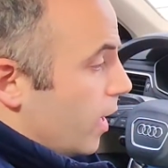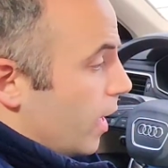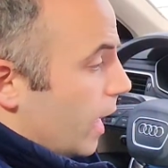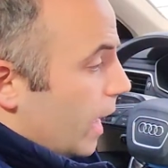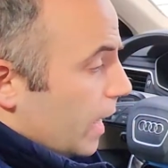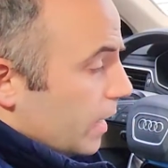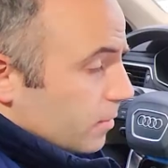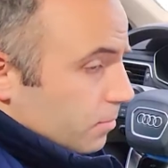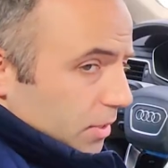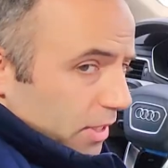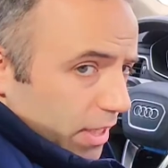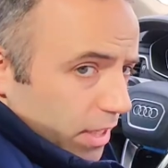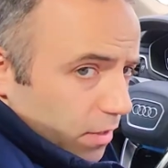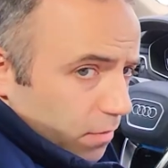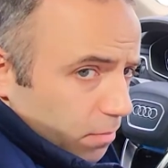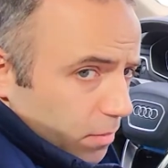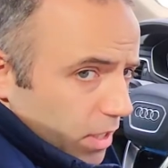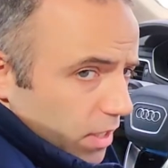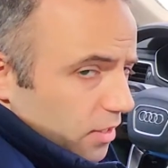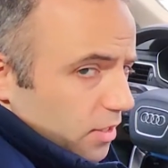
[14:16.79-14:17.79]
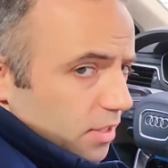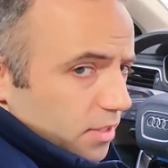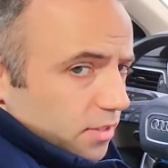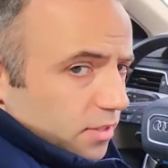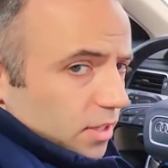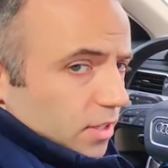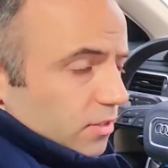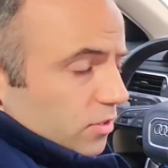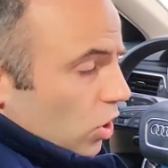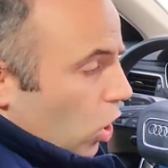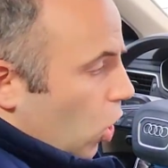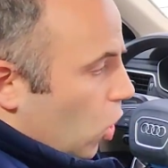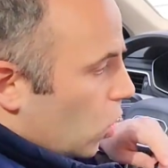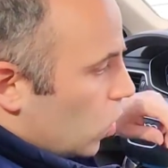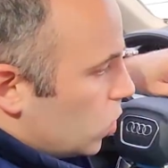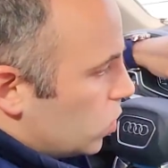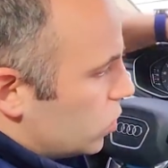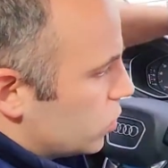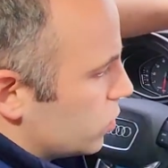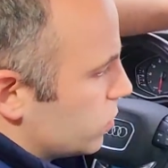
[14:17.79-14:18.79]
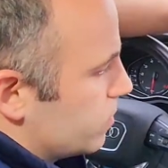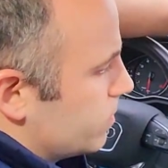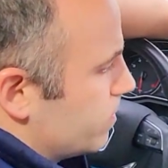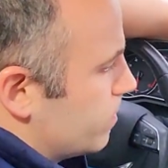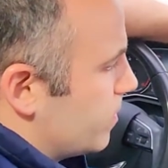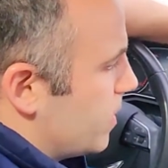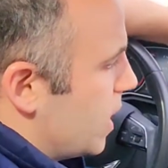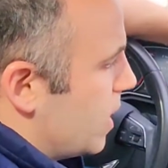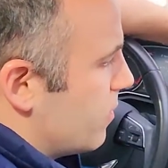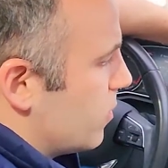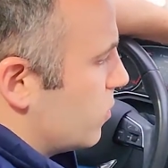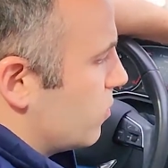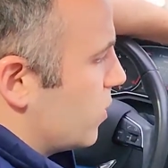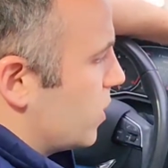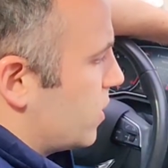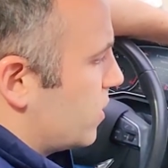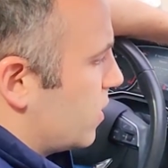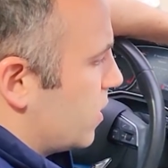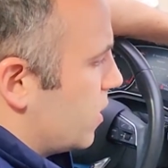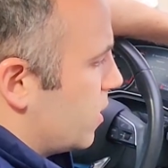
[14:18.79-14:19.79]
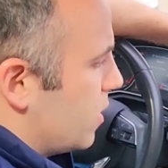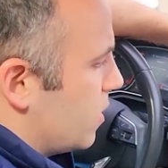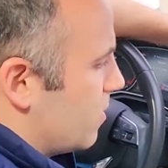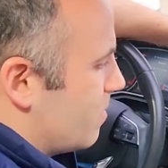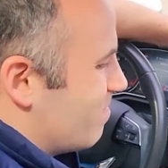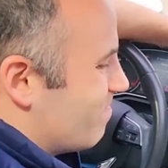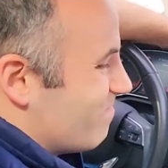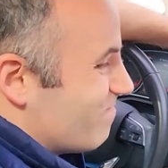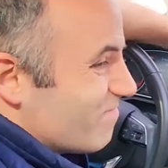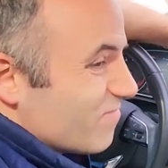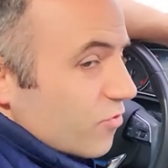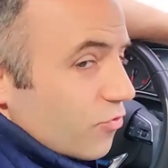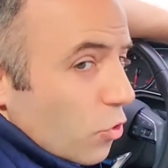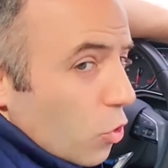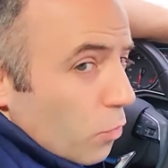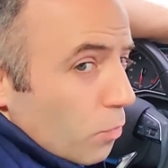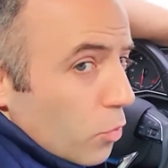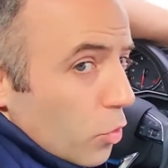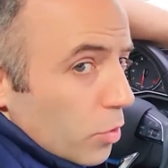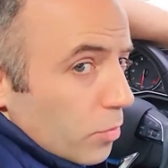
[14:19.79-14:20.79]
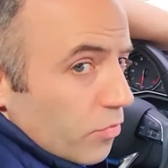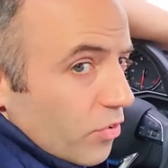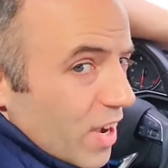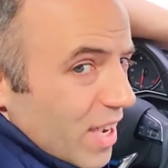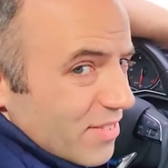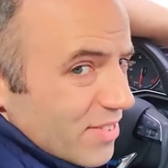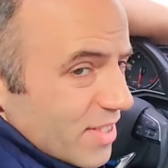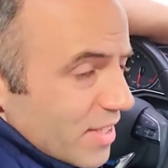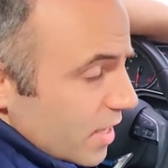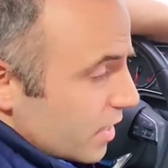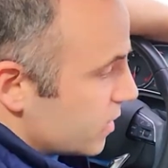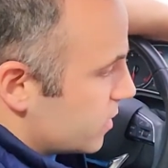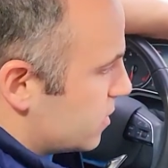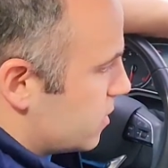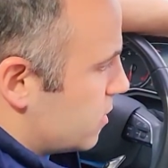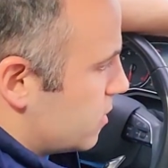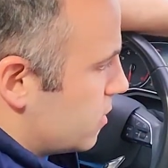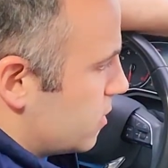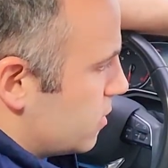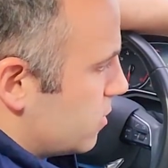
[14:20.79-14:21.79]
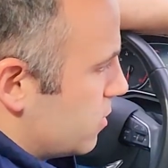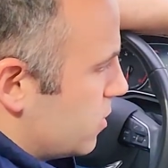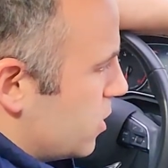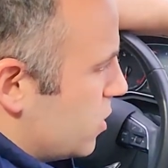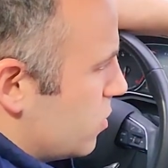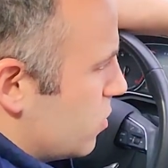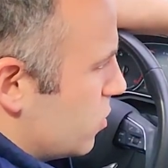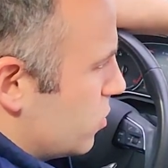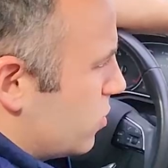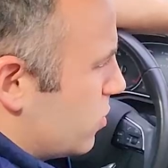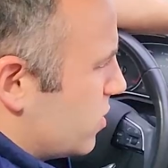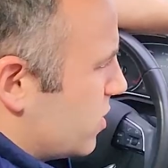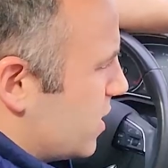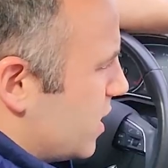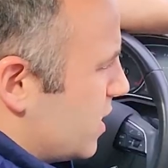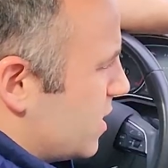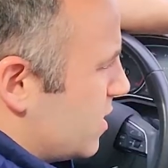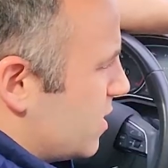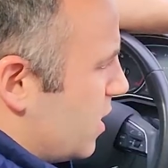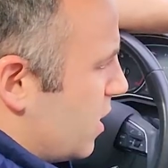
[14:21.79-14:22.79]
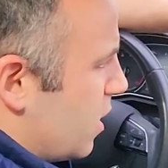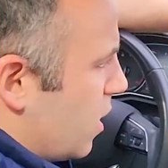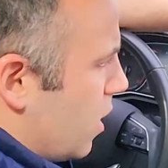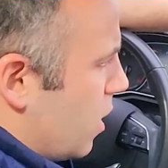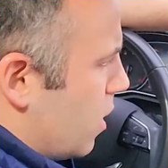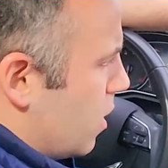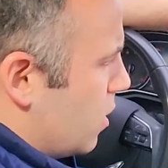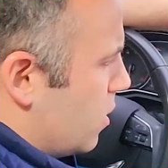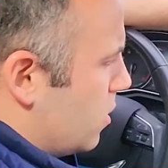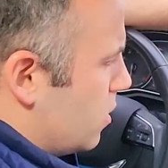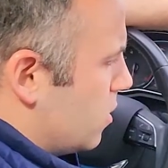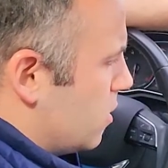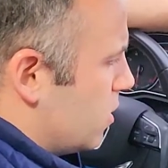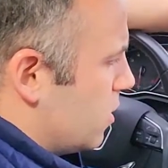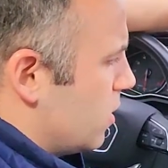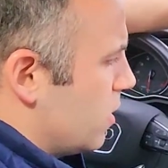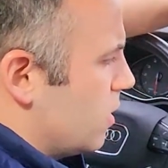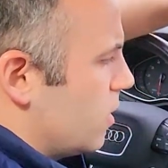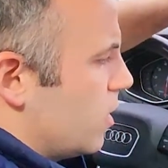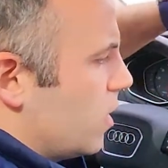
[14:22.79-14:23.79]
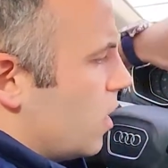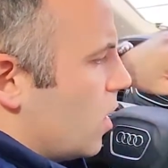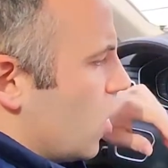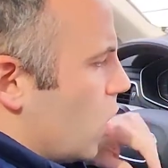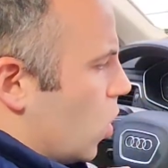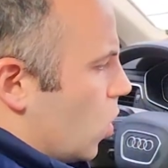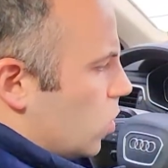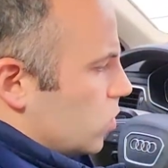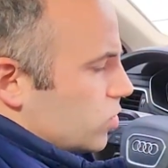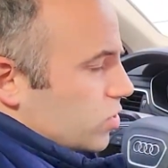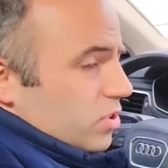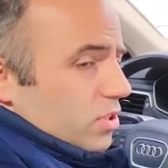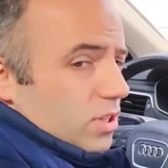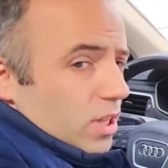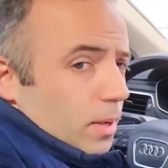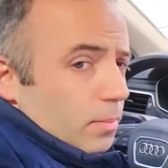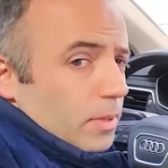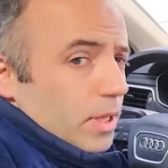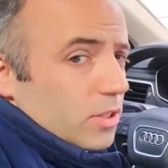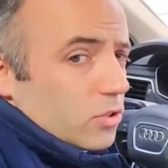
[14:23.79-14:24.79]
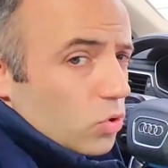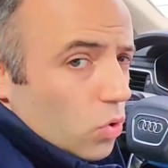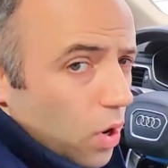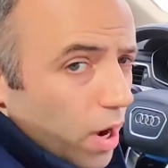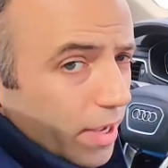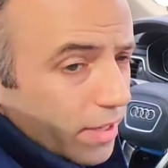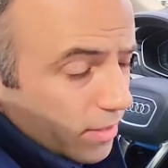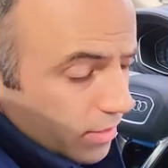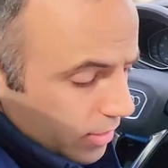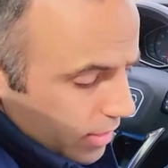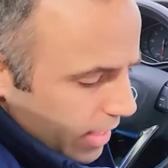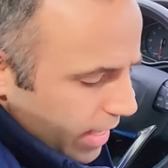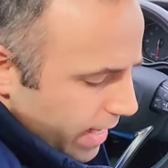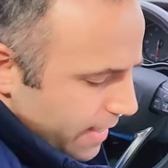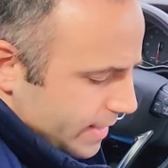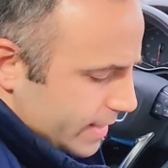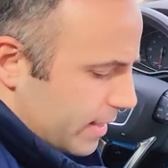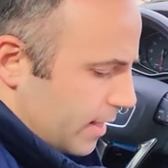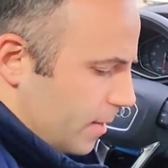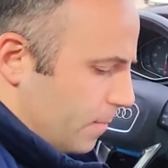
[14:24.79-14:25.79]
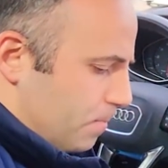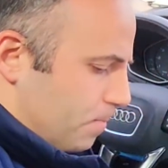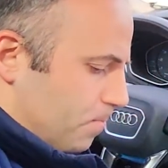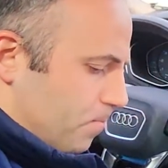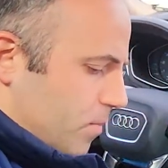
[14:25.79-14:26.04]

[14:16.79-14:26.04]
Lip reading: And believe me, these things hold even with the 4.5 seconds 0 to 60 car, holds the tablet quite nicely.